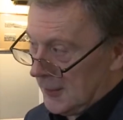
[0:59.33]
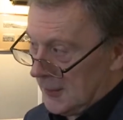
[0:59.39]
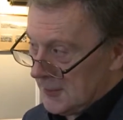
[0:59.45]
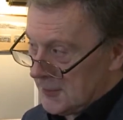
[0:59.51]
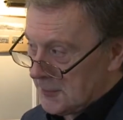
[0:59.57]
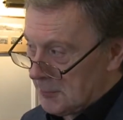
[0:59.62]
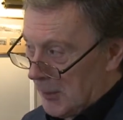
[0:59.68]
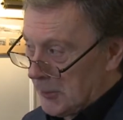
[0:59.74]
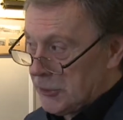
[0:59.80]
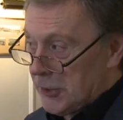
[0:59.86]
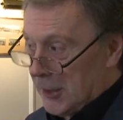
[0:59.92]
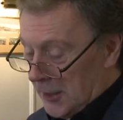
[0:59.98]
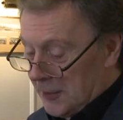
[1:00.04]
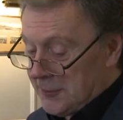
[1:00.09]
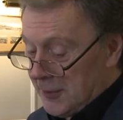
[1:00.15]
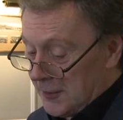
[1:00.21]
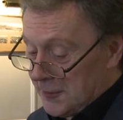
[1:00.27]
His
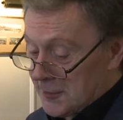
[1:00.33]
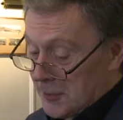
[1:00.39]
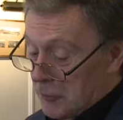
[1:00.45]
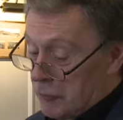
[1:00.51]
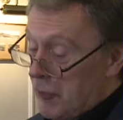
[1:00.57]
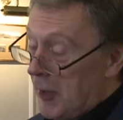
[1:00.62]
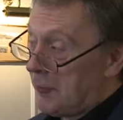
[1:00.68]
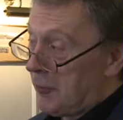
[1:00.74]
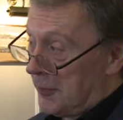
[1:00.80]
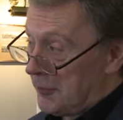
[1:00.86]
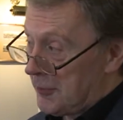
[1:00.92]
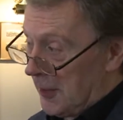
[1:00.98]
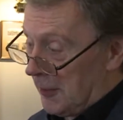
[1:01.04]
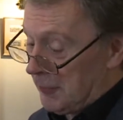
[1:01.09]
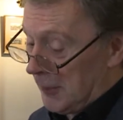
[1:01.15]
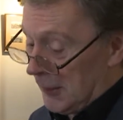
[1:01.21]
speciality is the Rivers of